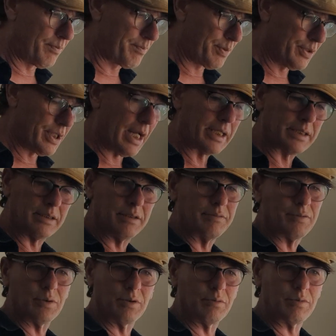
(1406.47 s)
productive
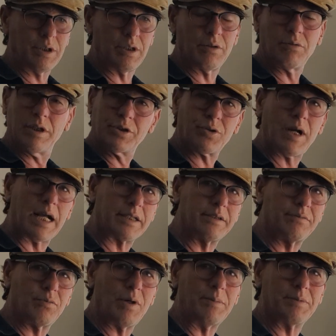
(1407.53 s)
or
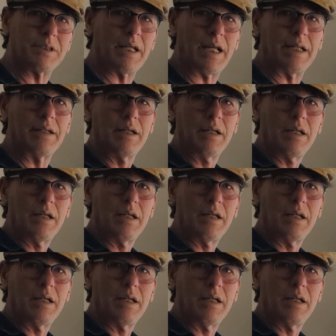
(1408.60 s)
attractive website